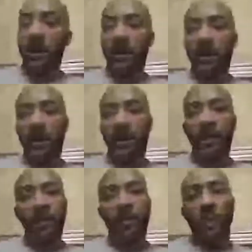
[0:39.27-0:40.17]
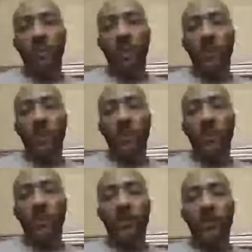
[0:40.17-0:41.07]
and getting to know more about
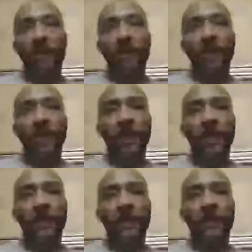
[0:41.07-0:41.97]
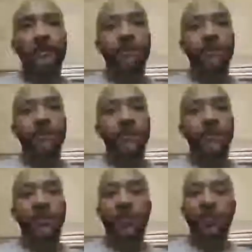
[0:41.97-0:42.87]
people and
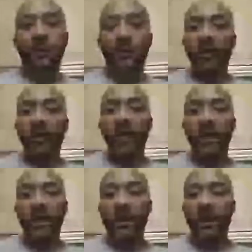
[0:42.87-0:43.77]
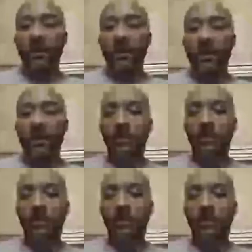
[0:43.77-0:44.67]
just sharing things. So
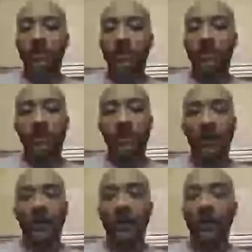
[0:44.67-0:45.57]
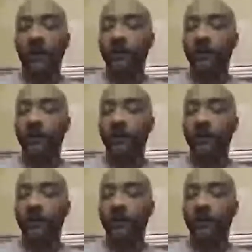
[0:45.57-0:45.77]
here we go.